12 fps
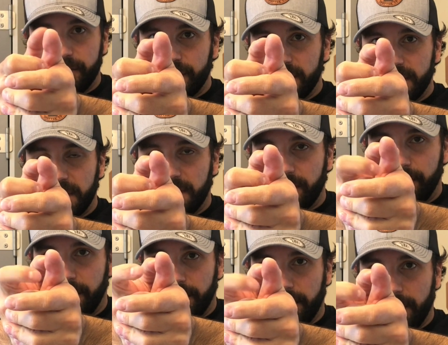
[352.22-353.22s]
are just sitting up
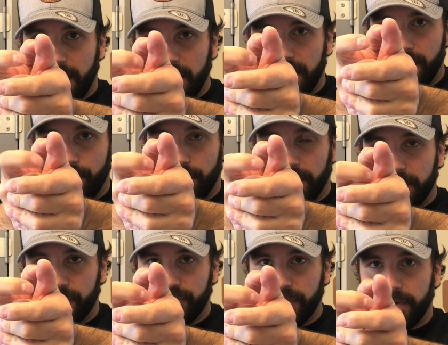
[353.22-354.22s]
here and then I'm working the
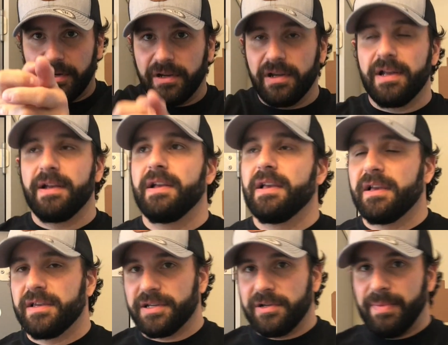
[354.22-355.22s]
trigger.
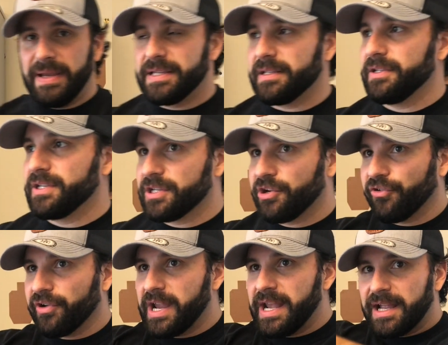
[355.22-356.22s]
So you're basically just
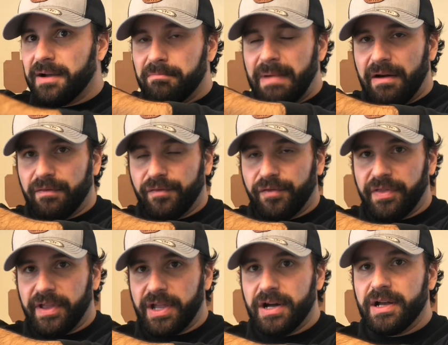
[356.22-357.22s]
creating a mount for the
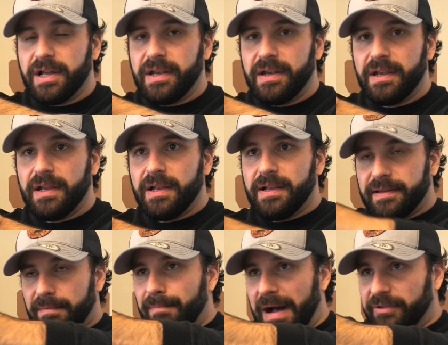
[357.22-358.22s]
gun
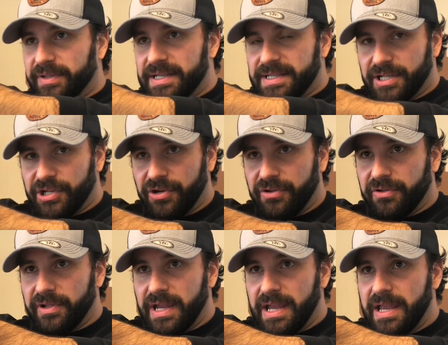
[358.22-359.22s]
to mount it
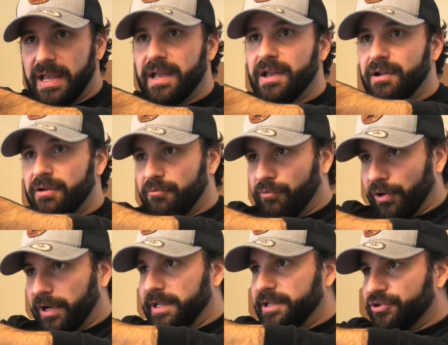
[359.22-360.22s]
securely,
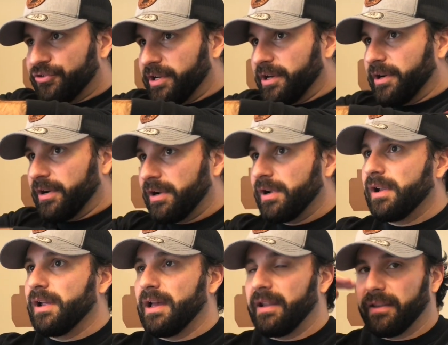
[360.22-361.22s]
working the trigger
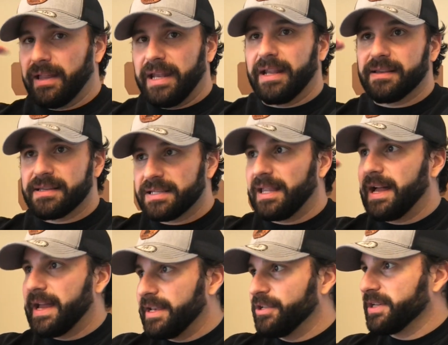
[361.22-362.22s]
and letting the
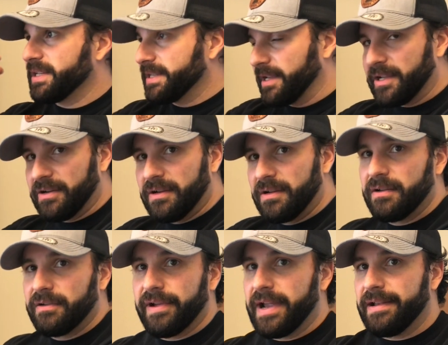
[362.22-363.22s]
slide just cycle,
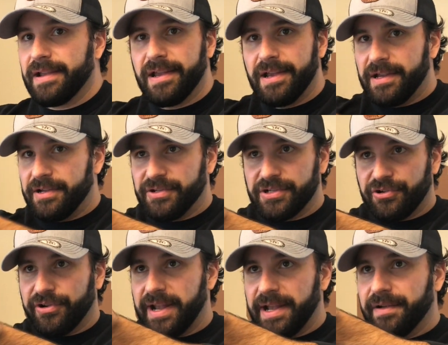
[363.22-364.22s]
right? You're just
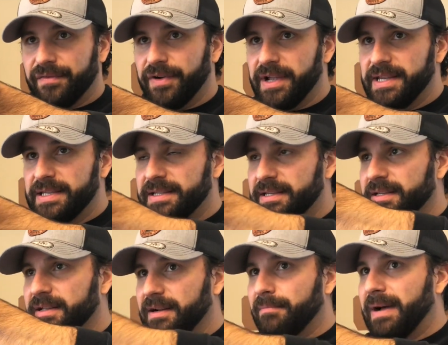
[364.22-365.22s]
creating a vise,
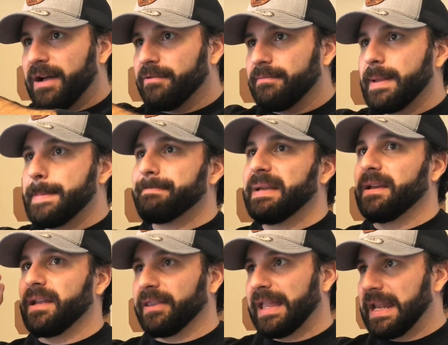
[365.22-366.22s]
a mount,
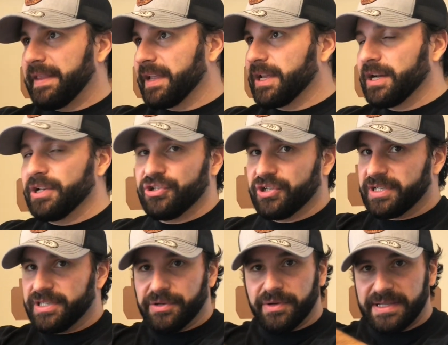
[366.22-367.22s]
and letting the gun
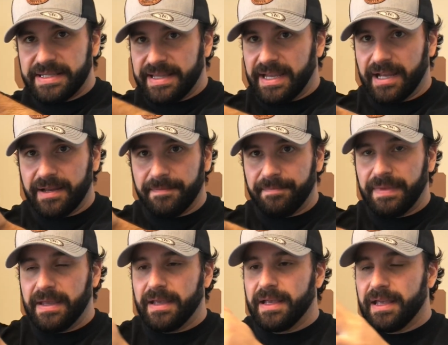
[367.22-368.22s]
just do its thing.
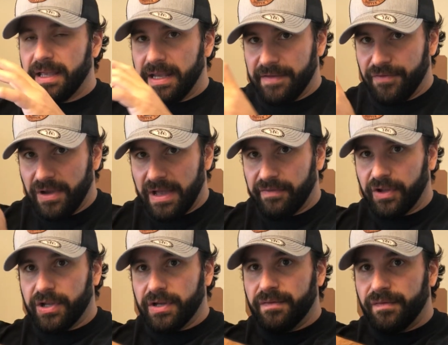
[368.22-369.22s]
And if you have a
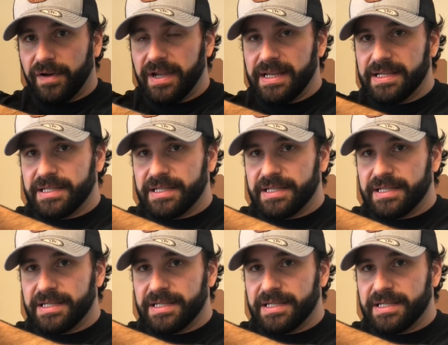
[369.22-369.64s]
good vise,